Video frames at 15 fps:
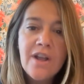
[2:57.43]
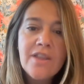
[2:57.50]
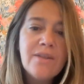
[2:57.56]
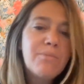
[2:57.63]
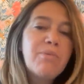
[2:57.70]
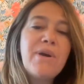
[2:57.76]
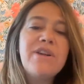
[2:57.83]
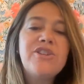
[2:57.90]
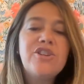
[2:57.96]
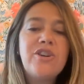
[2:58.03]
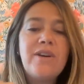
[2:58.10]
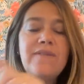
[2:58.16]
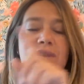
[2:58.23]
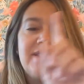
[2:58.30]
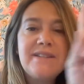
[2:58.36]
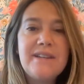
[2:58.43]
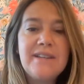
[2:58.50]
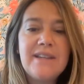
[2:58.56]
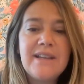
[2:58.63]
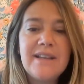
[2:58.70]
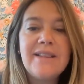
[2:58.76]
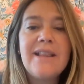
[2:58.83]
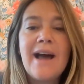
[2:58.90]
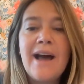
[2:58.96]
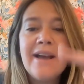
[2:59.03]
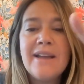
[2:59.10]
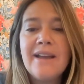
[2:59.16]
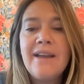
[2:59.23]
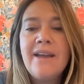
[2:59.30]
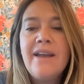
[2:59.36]
the pressure of this ticking
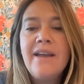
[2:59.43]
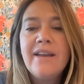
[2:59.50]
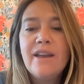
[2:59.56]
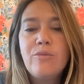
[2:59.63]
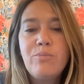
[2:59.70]
clock can